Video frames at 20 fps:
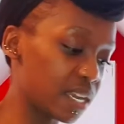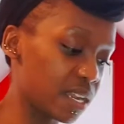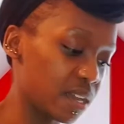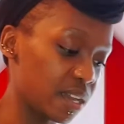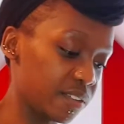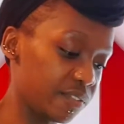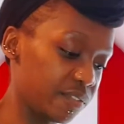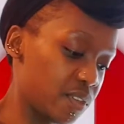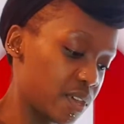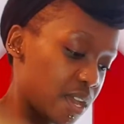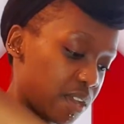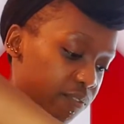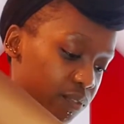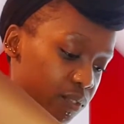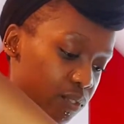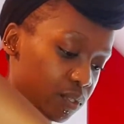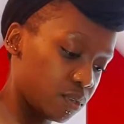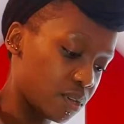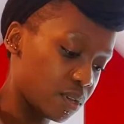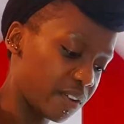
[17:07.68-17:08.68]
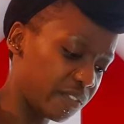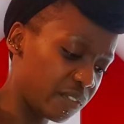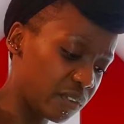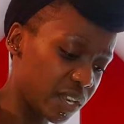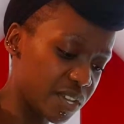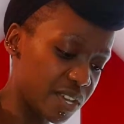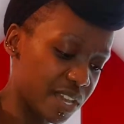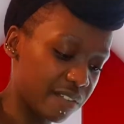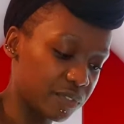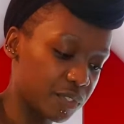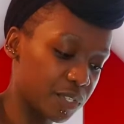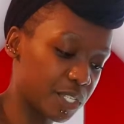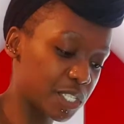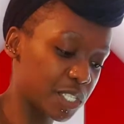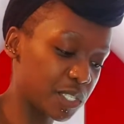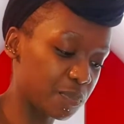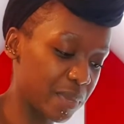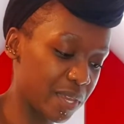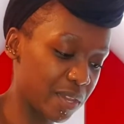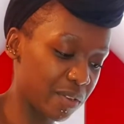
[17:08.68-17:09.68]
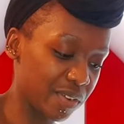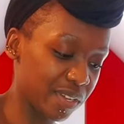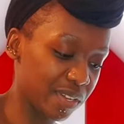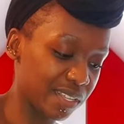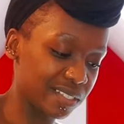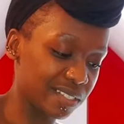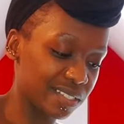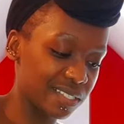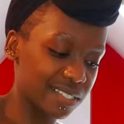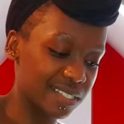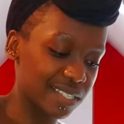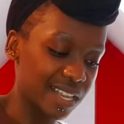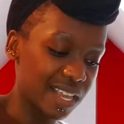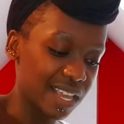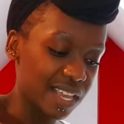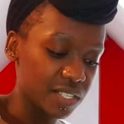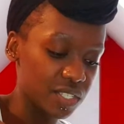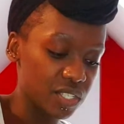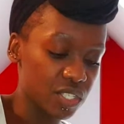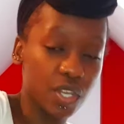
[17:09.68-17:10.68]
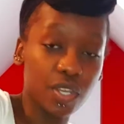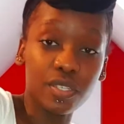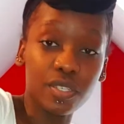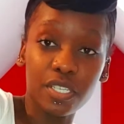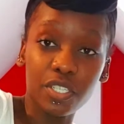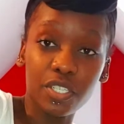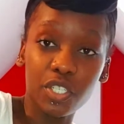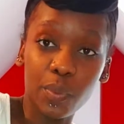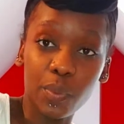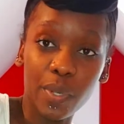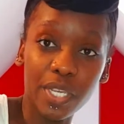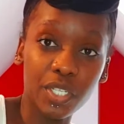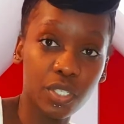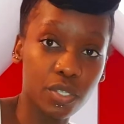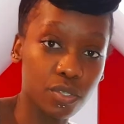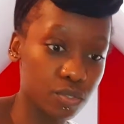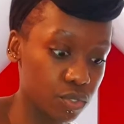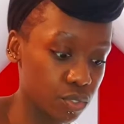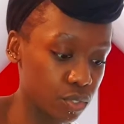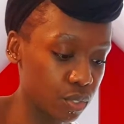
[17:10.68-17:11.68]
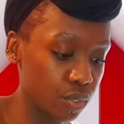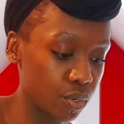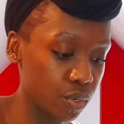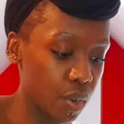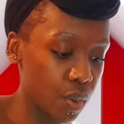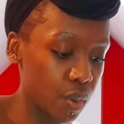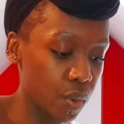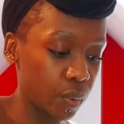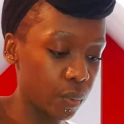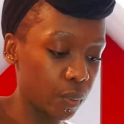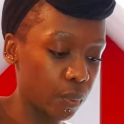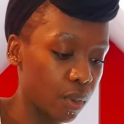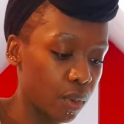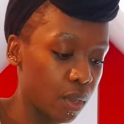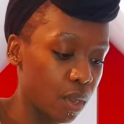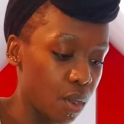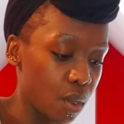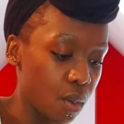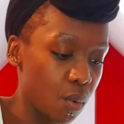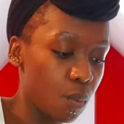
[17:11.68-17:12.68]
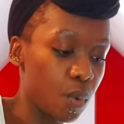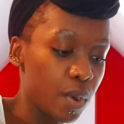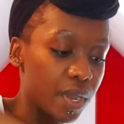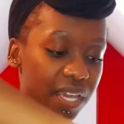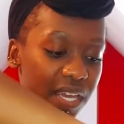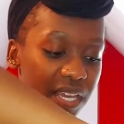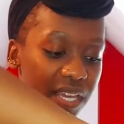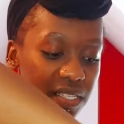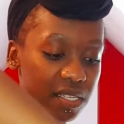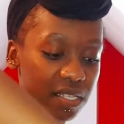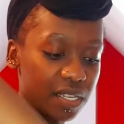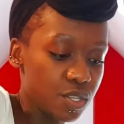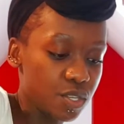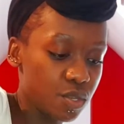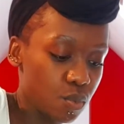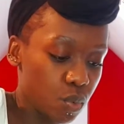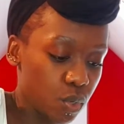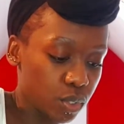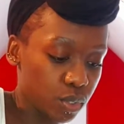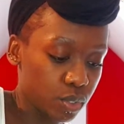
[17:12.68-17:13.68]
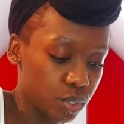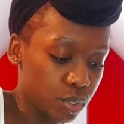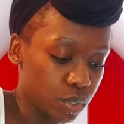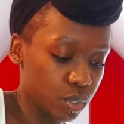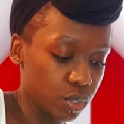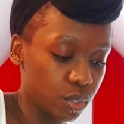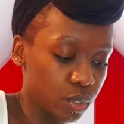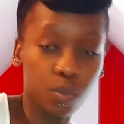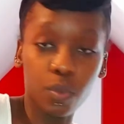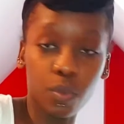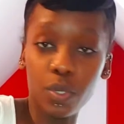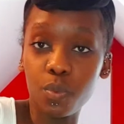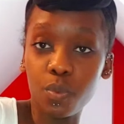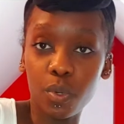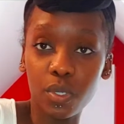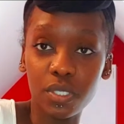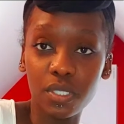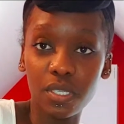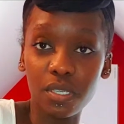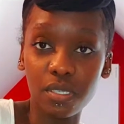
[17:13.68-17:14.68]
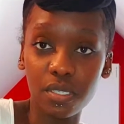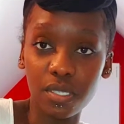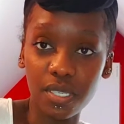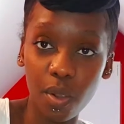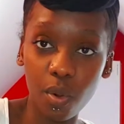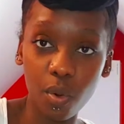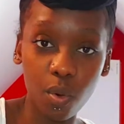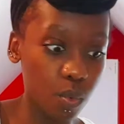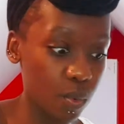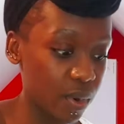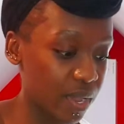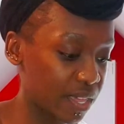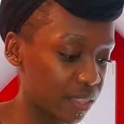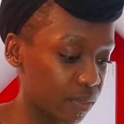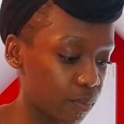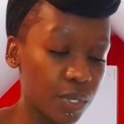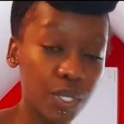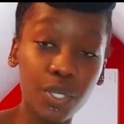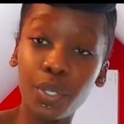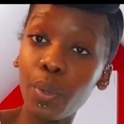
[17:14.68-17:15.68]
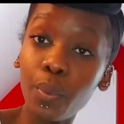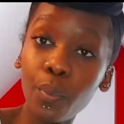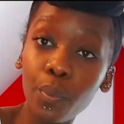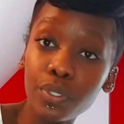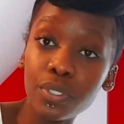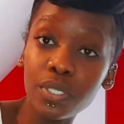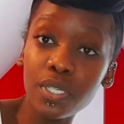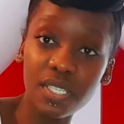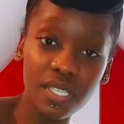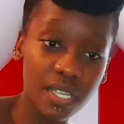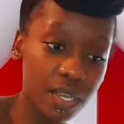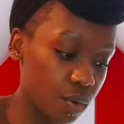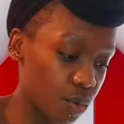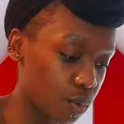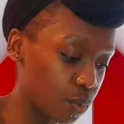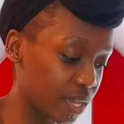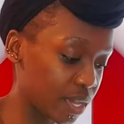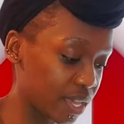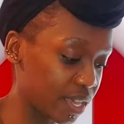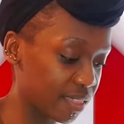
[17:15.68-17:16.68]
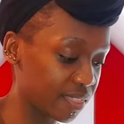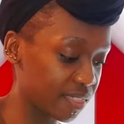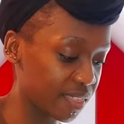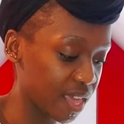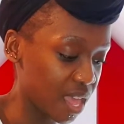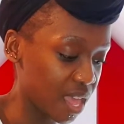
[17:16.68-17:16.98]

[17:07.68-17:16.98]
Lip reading: life, I feel like you have to experience certain situations to know what it is that you want to do, what you want to settle with, what you don't want to settle with.